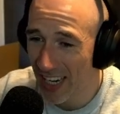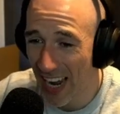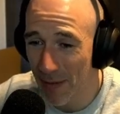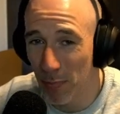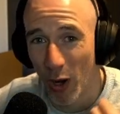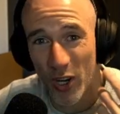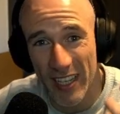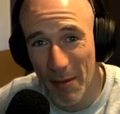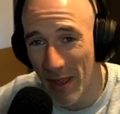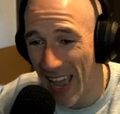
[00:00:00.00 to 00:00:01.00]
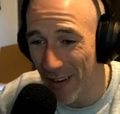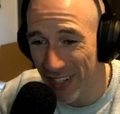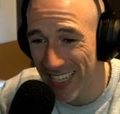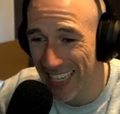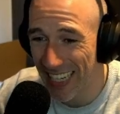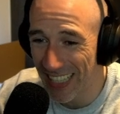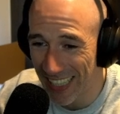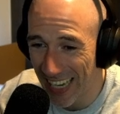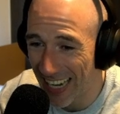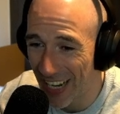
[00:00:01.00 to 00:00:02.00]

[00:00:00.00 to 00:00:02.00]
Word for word: I block them every single day.